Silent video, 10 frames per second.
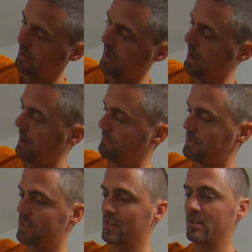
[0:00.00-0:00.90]

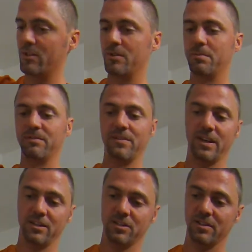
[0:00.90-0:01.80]
Absolute
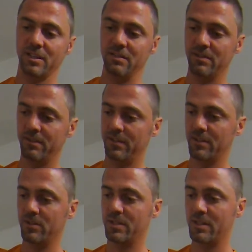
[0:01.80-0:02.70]
perfection, even if I
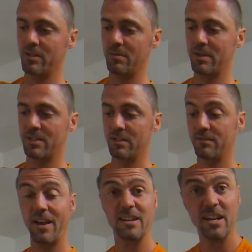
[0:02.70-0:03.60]
do say so myself.
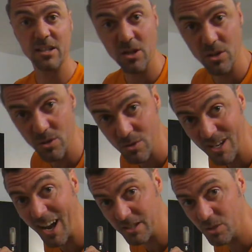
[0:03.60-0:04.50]
And I do
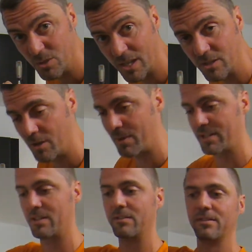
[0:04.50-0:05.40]
say so
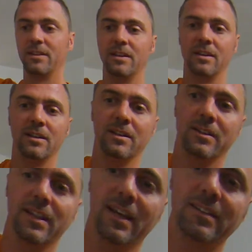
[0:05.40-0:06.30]
myself. Look at that.